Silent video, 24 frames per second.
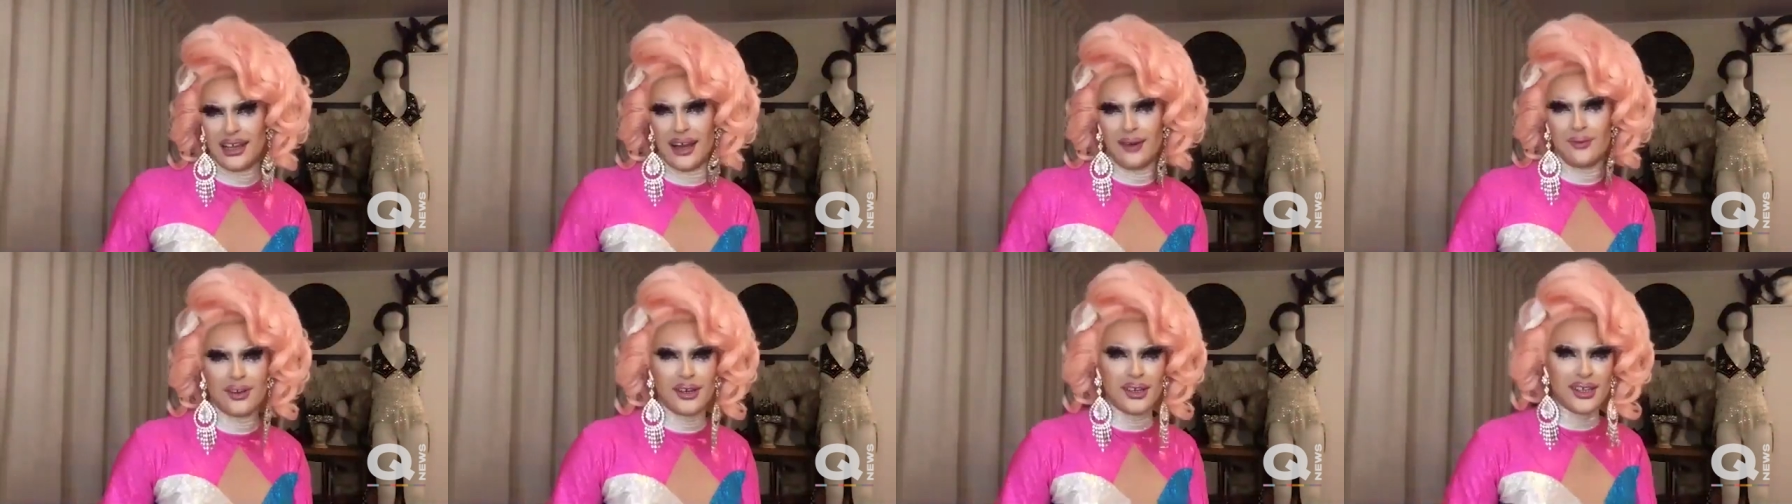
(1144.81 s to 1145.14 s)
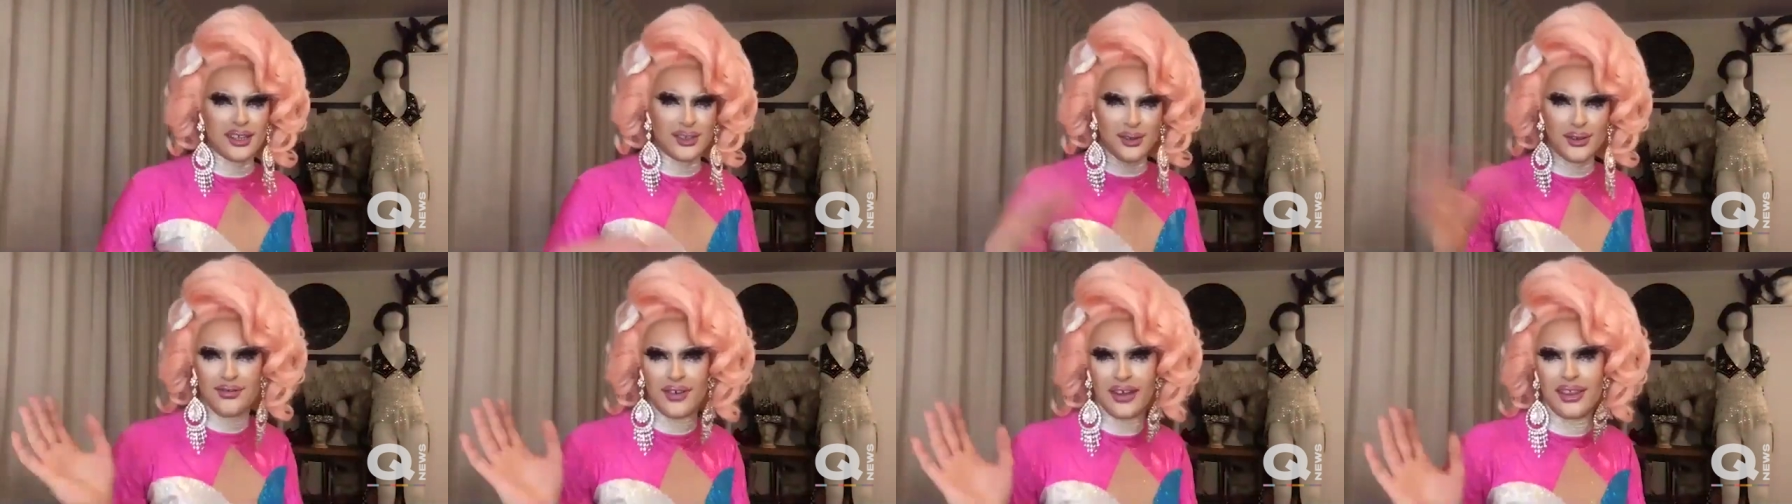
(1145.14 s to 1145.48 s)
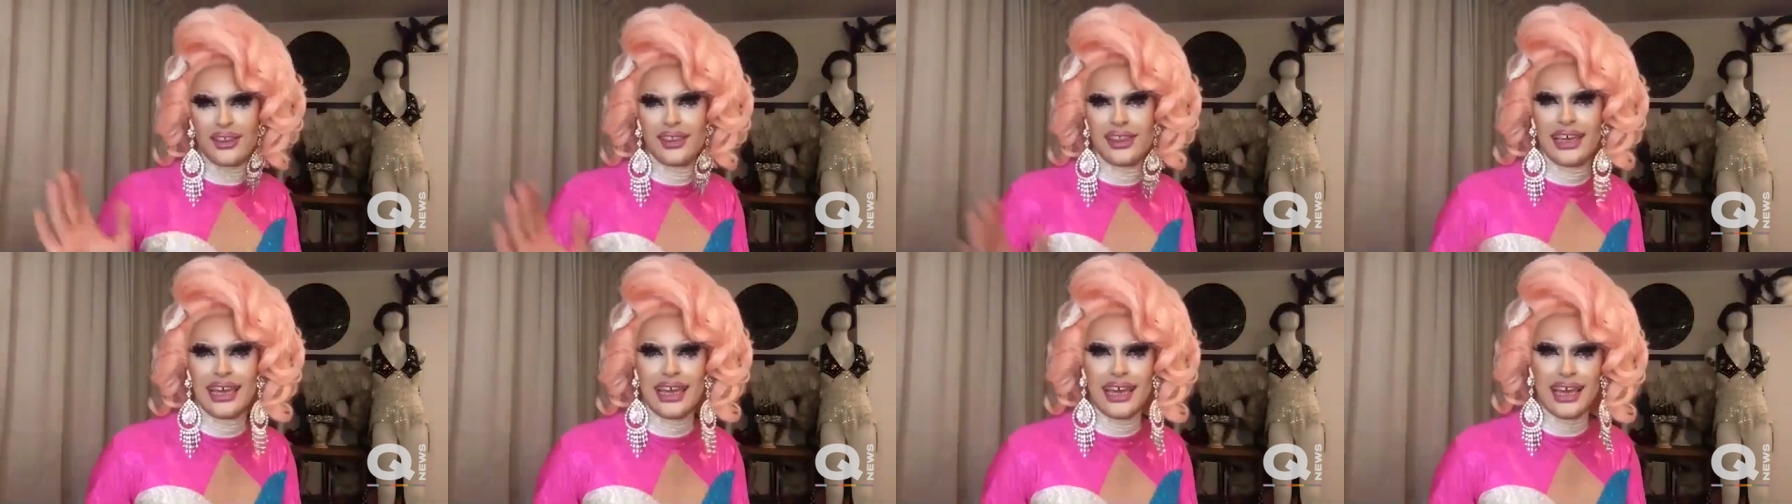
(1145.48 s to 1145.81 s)
I want to do fun
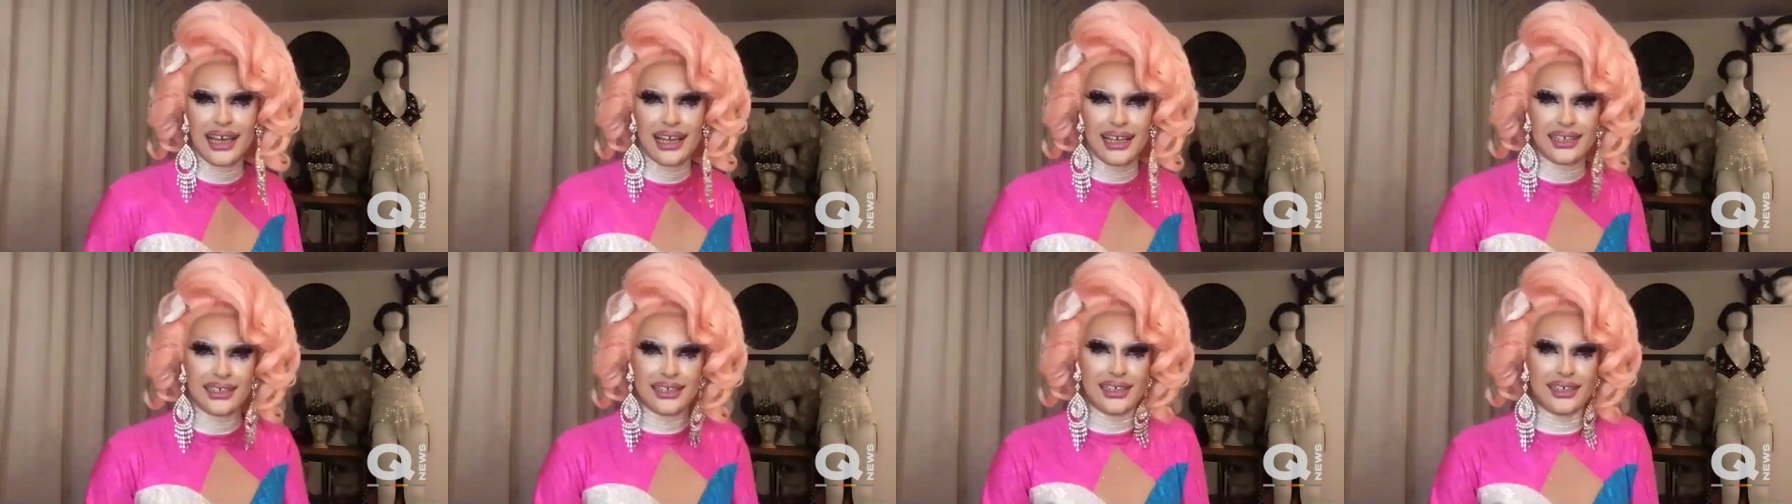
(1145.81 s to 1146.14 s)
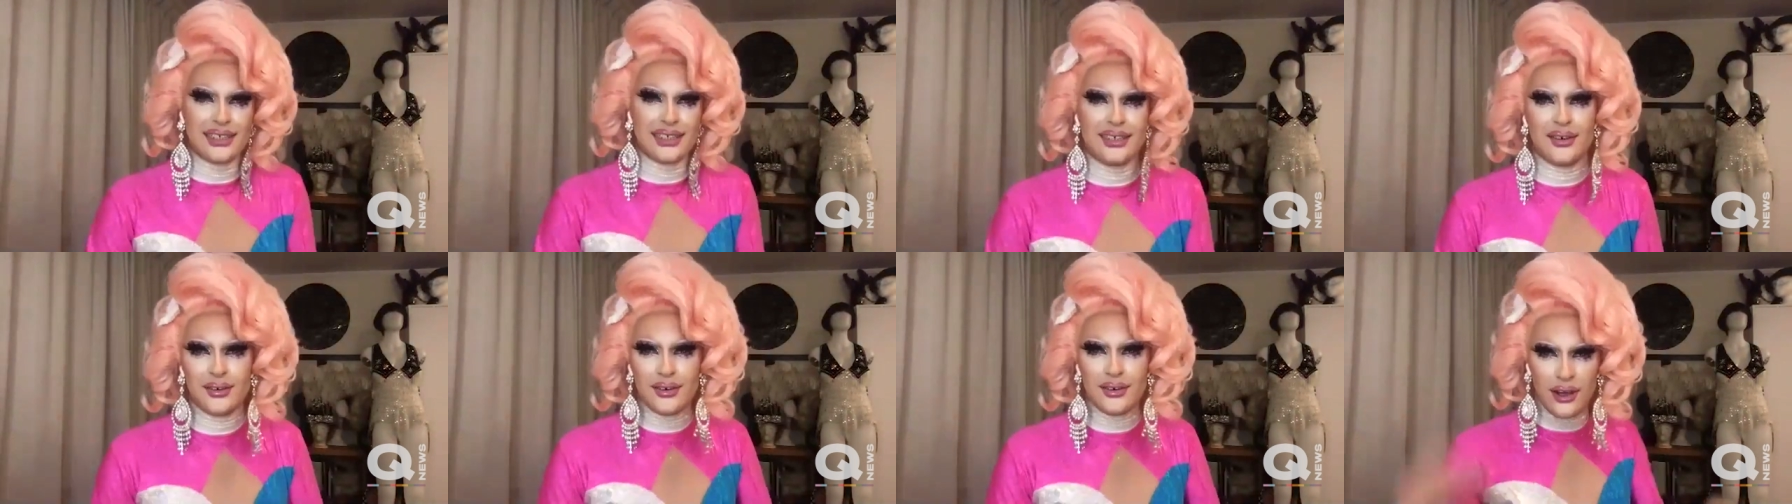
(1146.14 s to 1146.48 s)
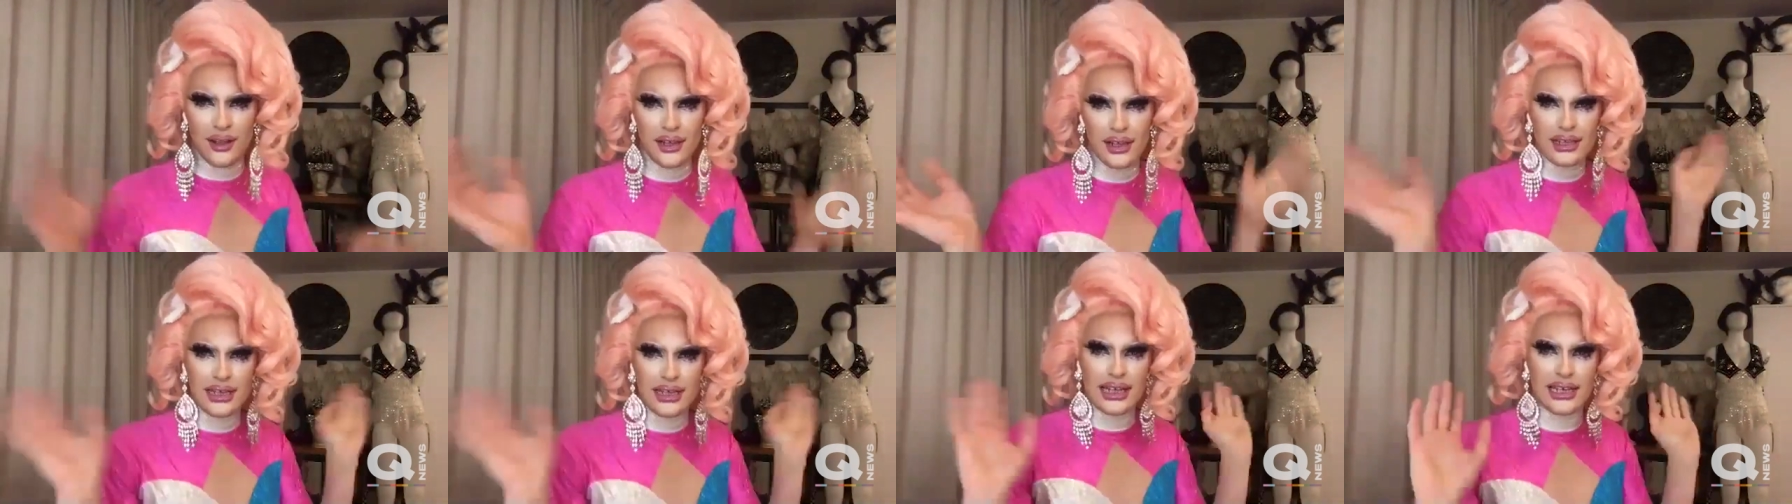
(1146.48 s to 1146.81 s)
things. Let's go on
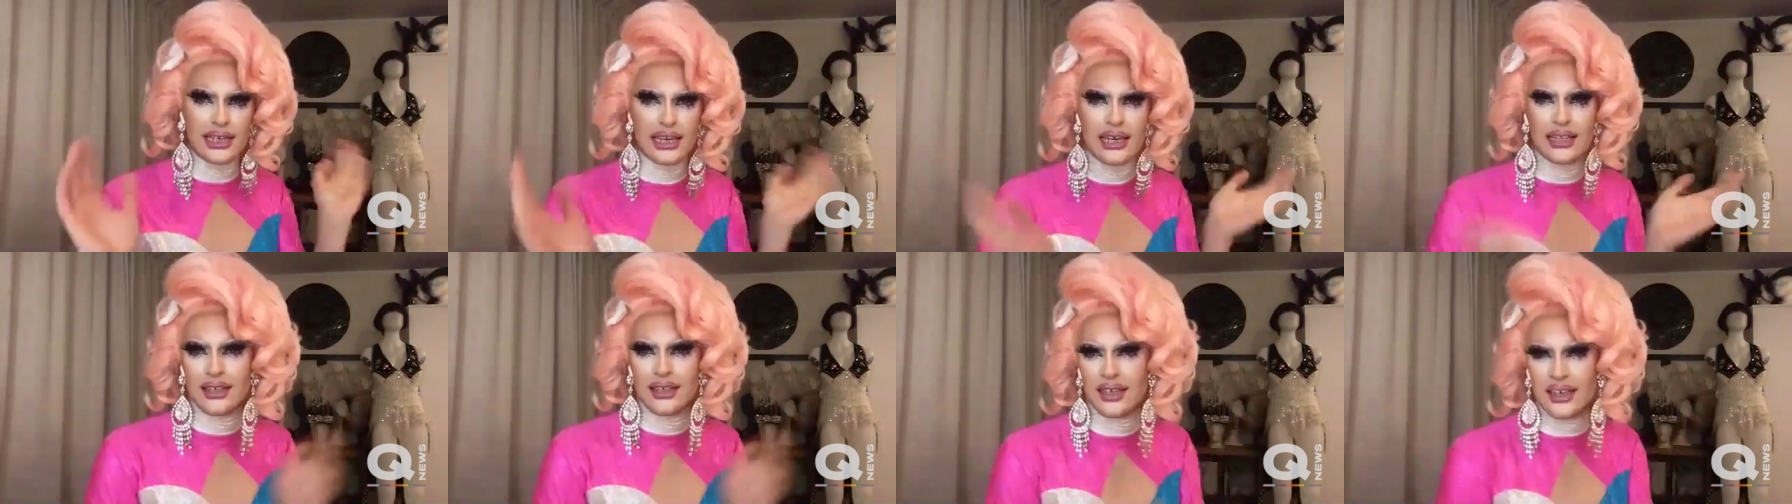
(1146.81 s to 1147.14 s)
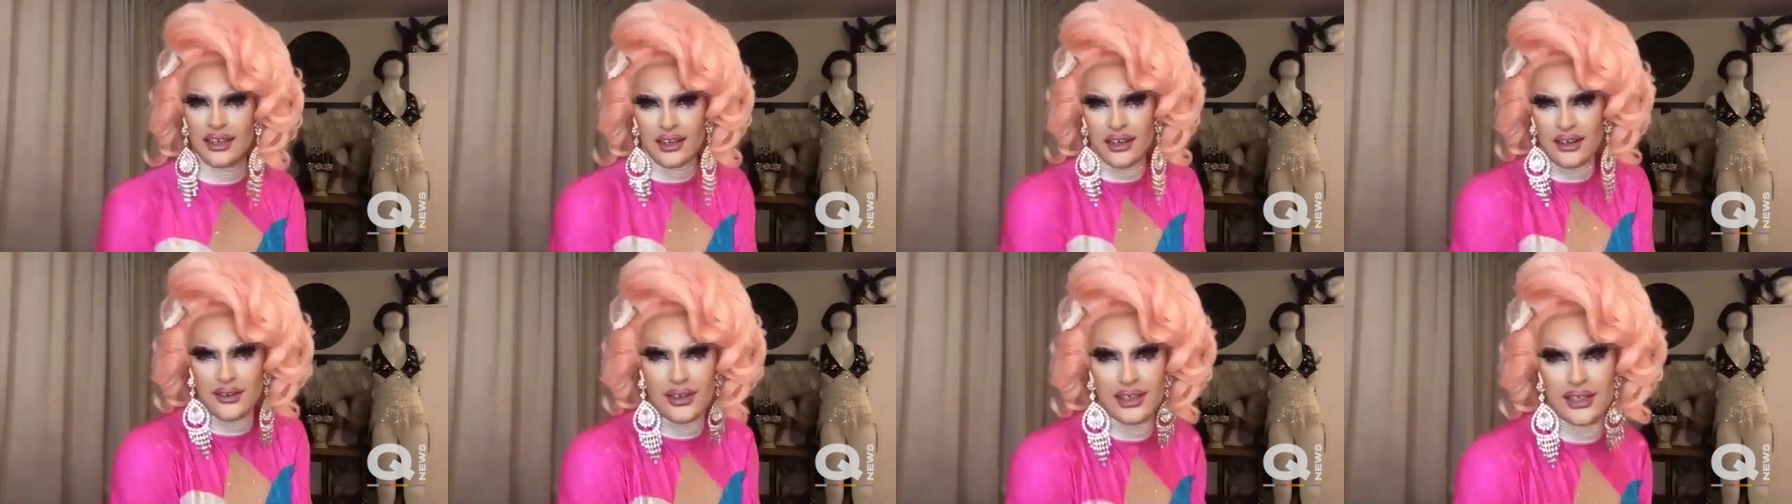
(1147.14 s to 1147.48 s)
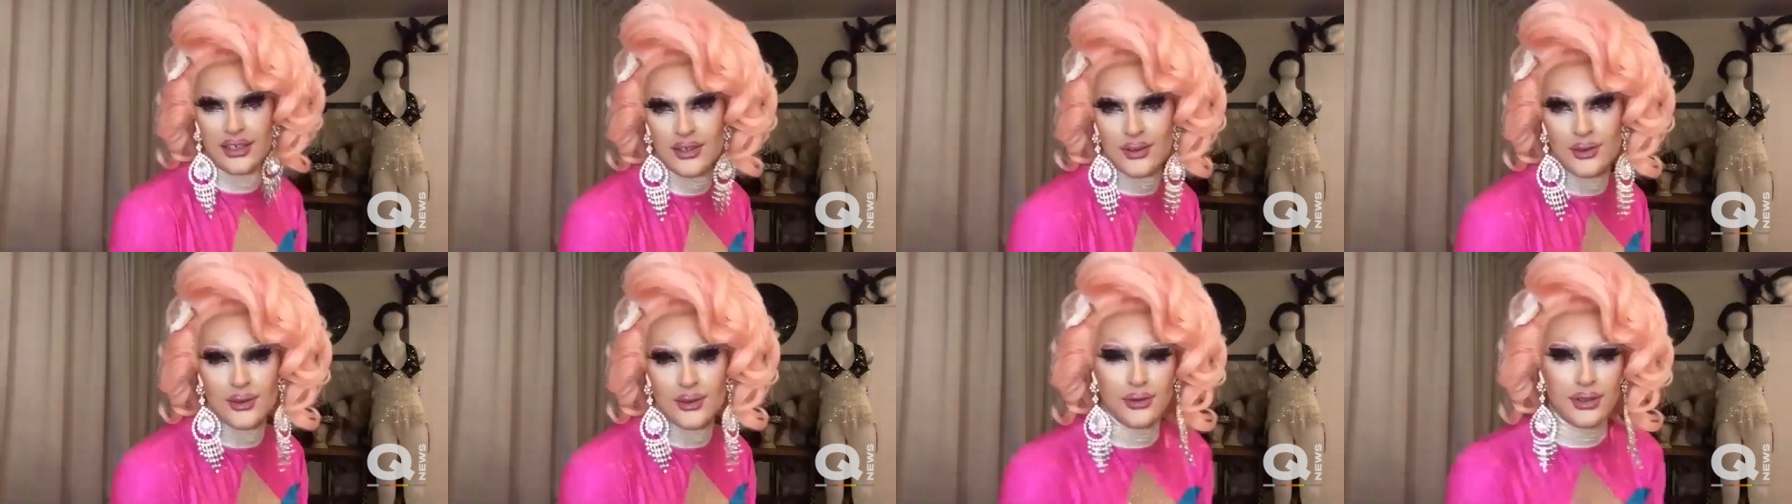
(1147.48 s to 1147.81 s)
holiday together. I don't know,
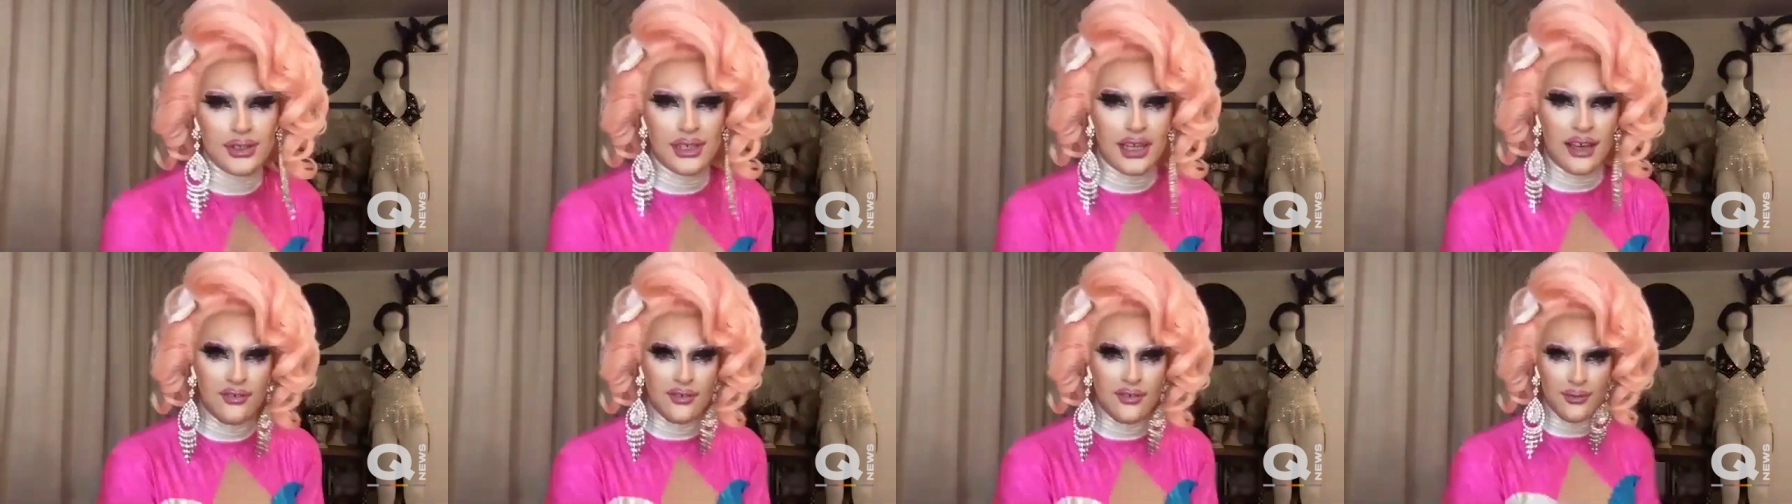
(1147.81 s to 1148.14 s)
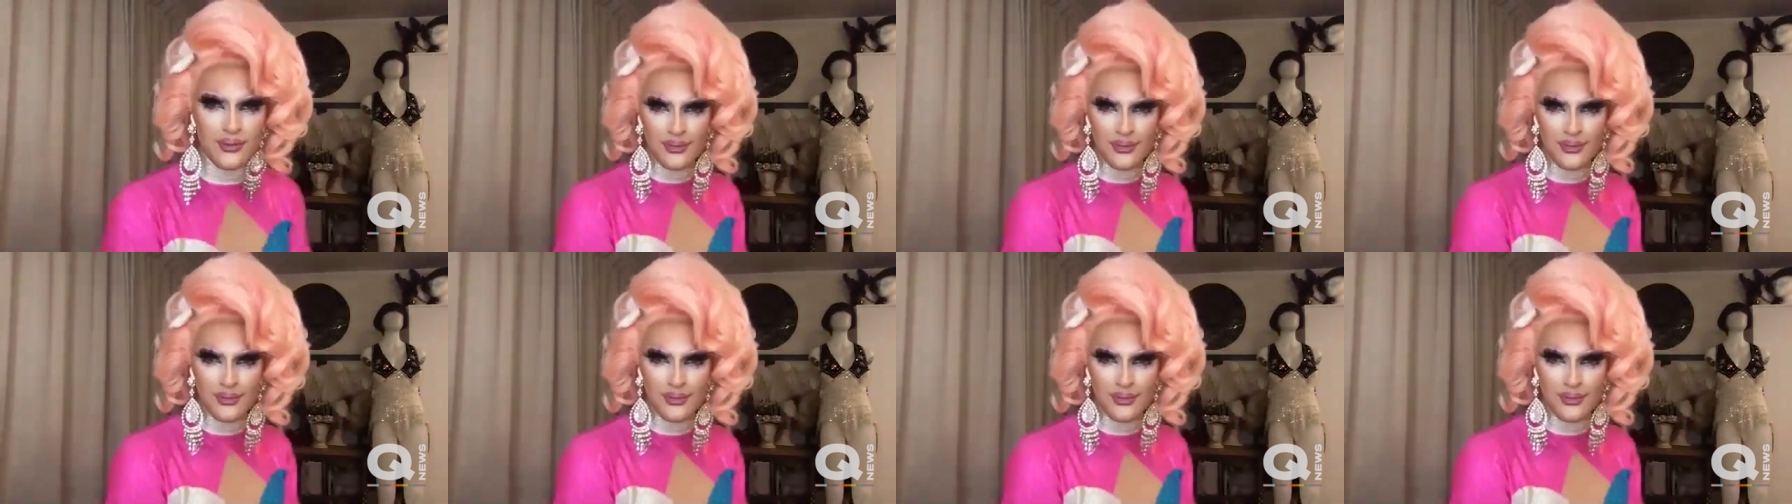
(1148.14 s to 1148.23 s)
do cool stuff.